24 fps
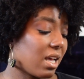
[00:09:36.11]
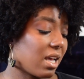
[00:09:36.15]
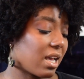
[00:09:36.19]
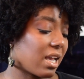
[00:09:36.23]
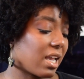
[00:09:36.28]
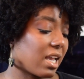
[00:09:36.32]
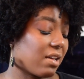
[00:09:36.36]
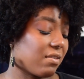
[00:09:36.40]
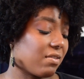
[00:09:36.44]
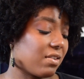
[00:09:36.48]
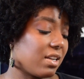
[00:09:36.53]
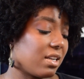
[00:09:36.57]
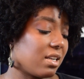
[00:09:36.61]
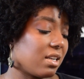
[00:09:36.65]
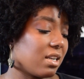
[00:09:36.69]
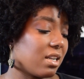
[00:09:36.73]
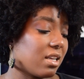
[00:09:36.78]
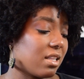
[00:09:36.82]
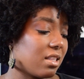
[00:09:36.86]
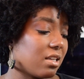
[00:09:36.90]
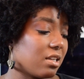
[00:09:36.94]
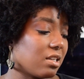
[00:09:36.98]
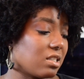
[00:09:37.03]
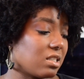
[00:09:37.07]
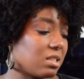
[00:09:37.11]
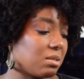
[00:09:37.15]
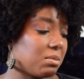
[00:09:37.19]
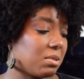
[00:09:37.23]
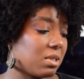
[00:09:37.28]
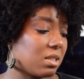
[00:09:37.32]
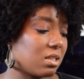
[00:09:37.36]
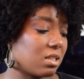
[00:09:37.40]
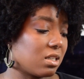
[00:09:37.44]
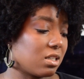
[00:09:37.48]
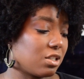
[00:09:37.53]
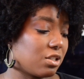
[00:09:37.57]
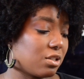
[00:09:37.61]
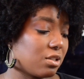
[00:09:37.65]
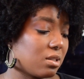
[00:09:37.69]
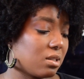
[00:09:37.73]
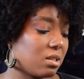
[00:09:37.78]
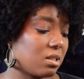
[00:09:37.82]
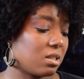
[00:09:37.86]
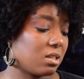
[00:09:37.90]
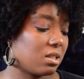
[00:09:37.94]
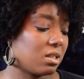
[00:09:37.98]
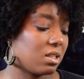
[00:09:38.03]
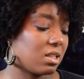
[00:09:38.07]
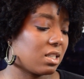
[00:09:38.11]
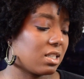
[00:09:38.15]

I have another deep conditioner.